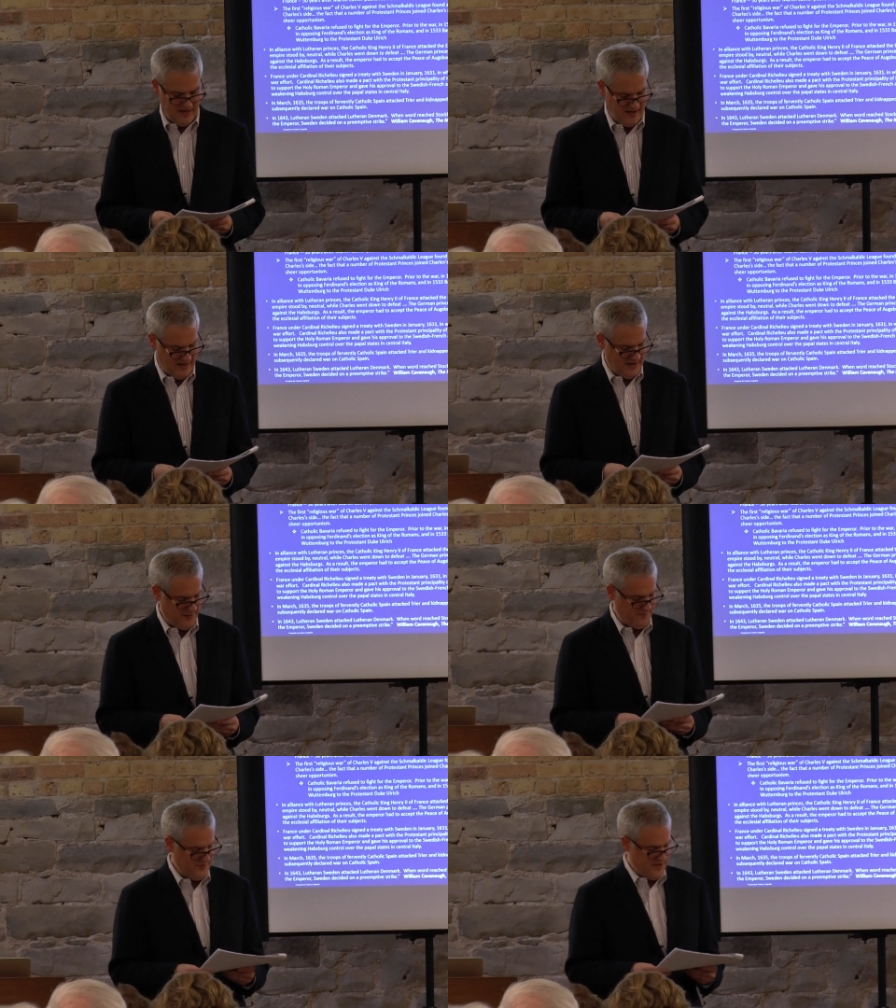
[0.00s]

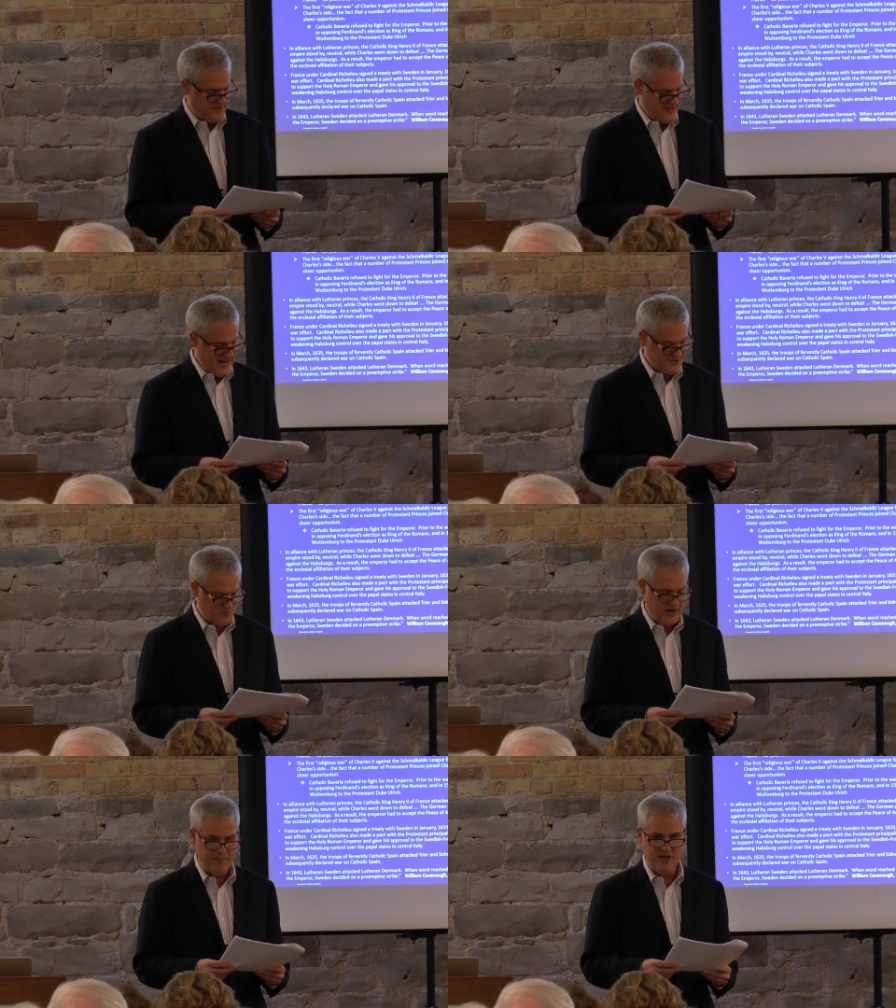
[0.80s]
Uh, the last
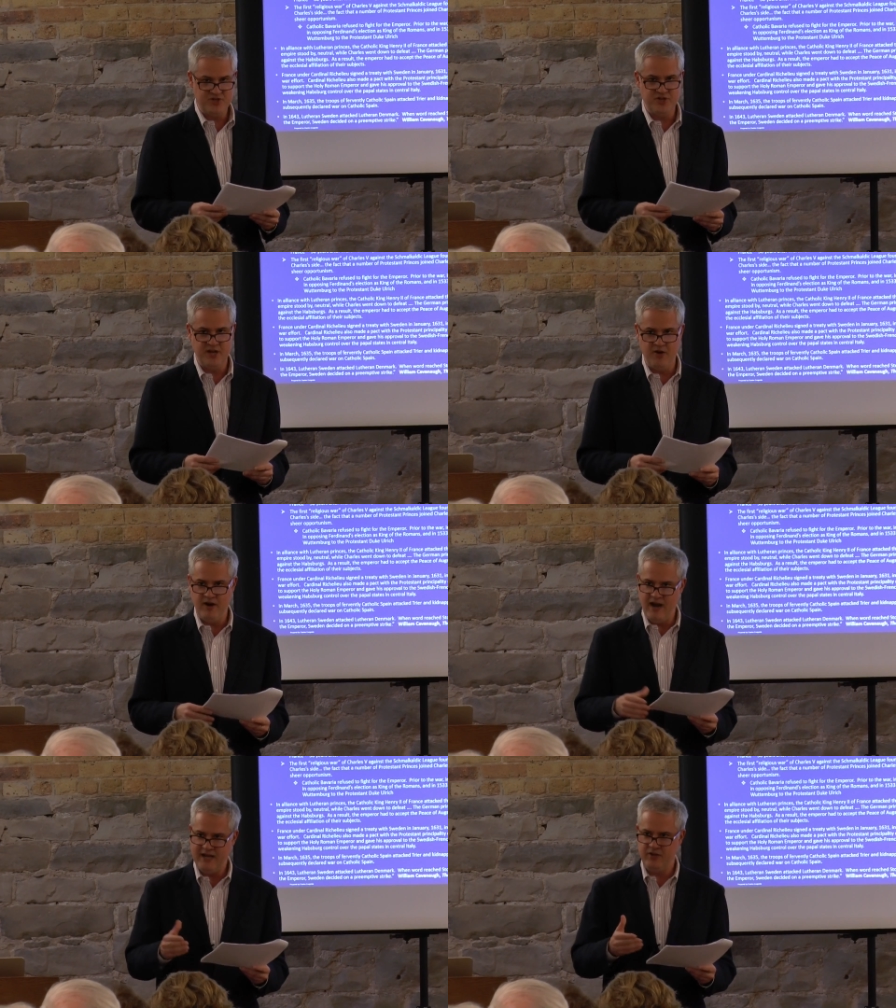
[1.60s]
one I mentioned here,
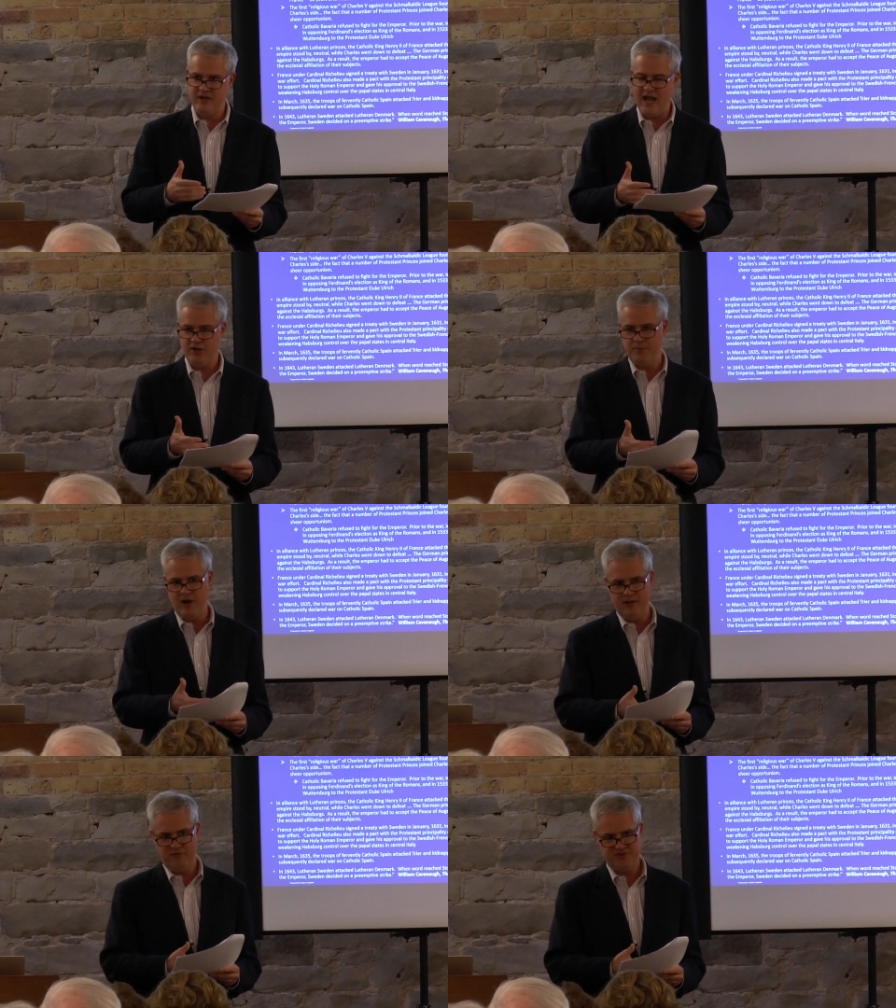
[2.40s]
and I could, I could
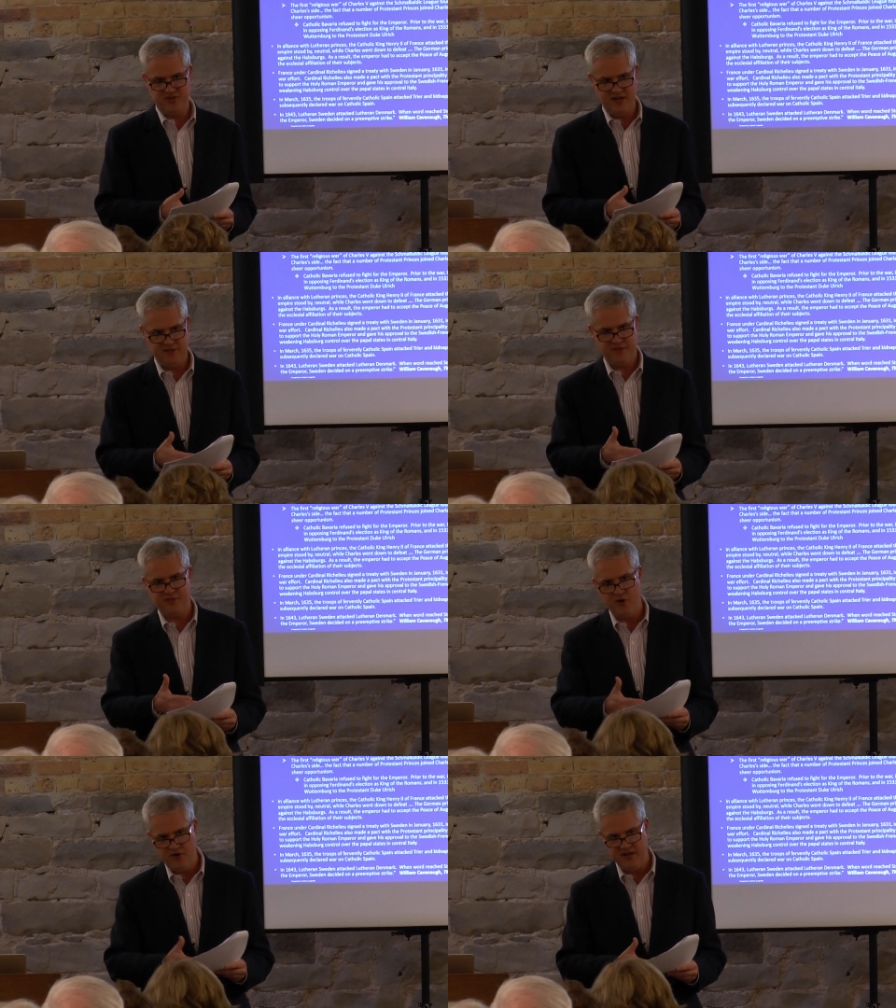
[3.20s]
probably recite
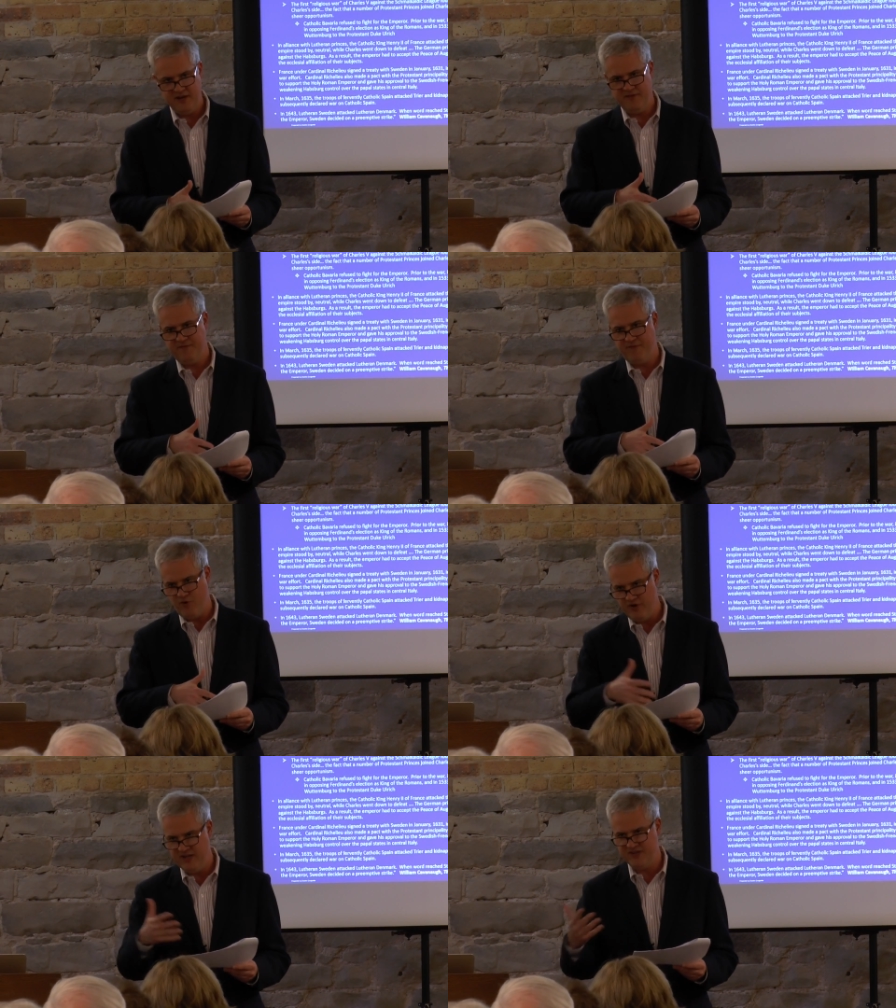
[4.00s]
30,
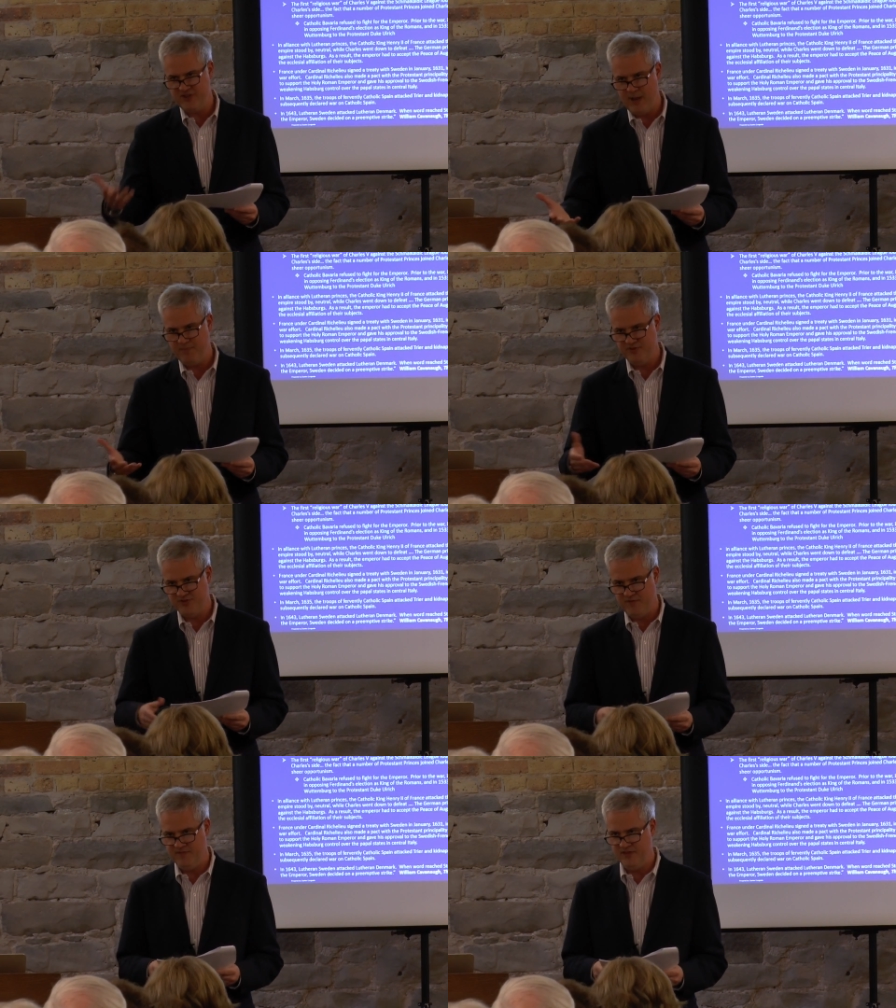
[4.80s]
40 examples
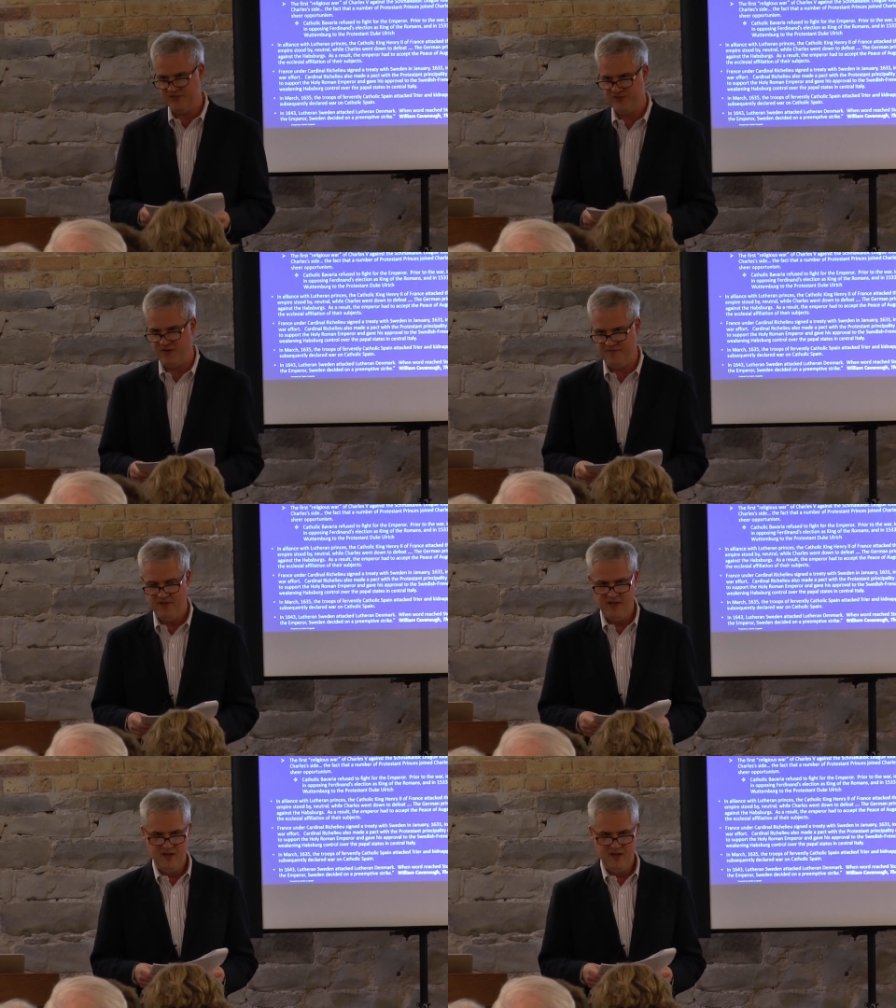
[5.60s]
of this, of,